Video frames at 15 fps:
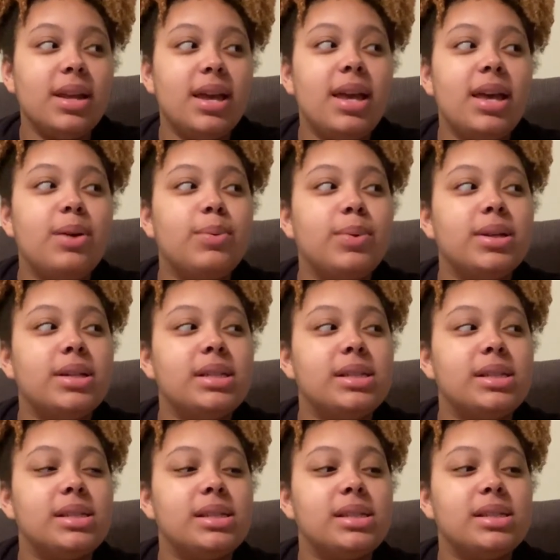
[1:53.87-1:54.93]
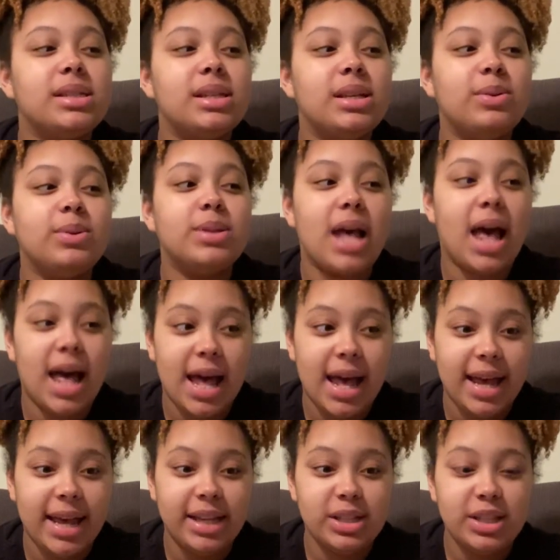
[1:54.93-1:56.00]
It was
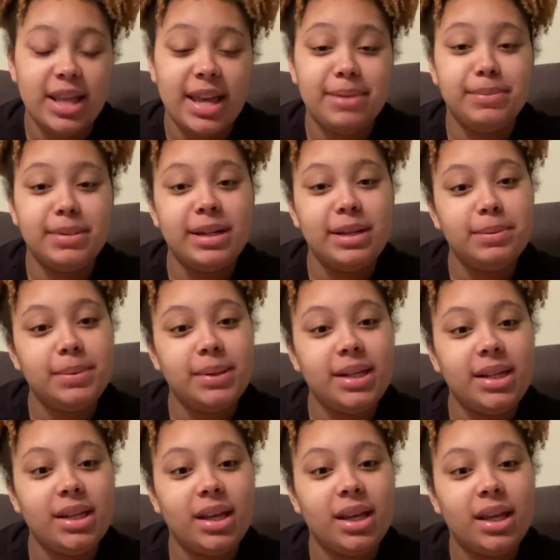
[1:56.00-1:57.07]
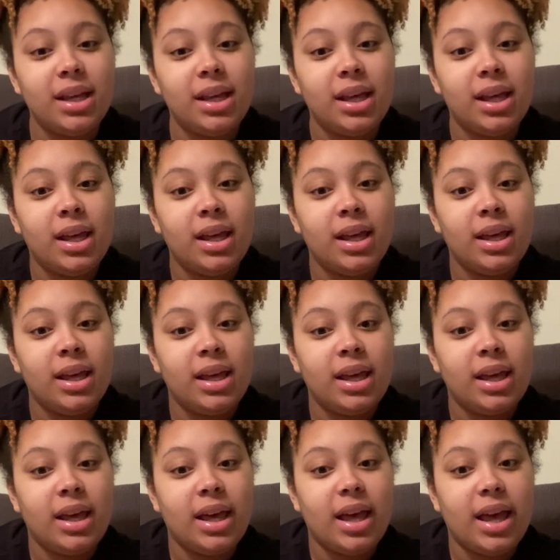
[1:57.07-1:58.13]
high, so they admitted me,
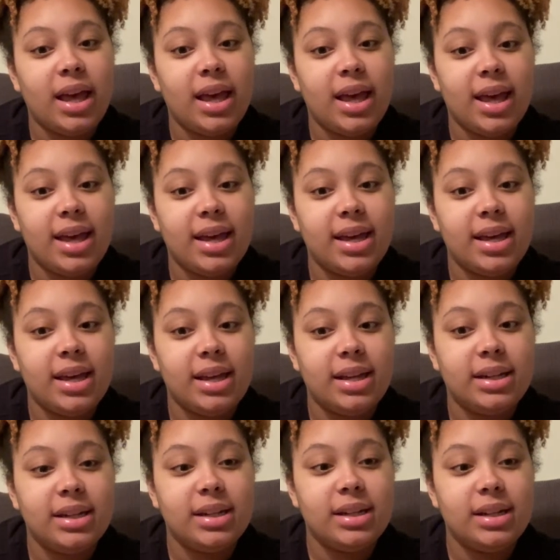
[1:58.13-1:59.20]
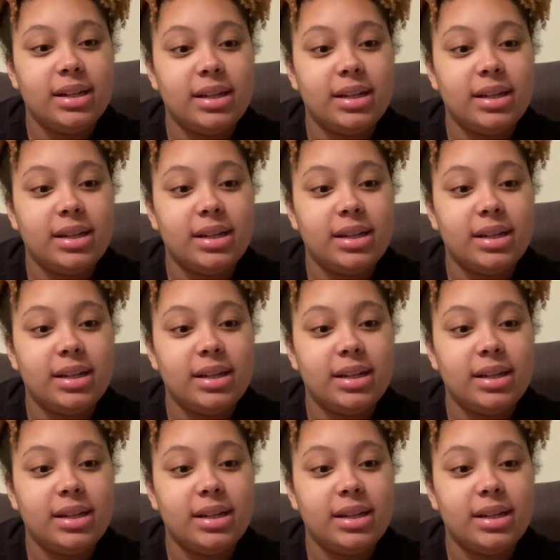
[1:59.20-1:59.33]
and